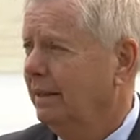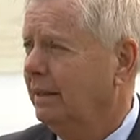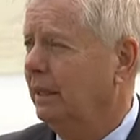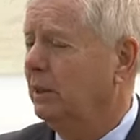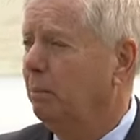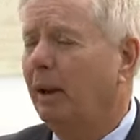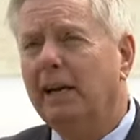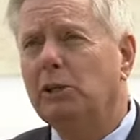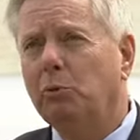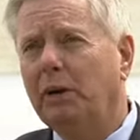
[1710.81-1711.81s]
that the
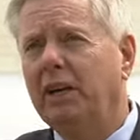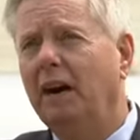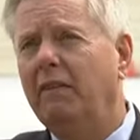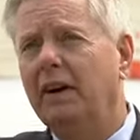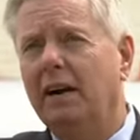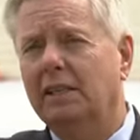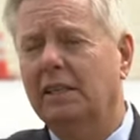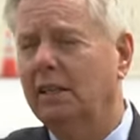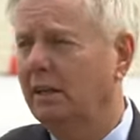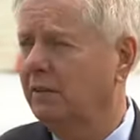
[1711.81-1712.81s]
place we govern
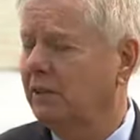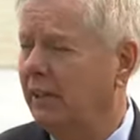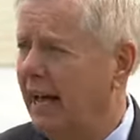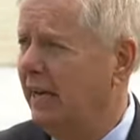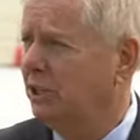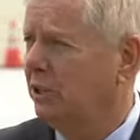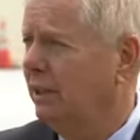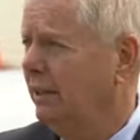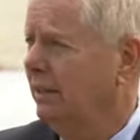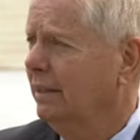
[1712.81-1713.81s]
ourselves
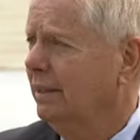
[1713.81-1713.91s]
nationally,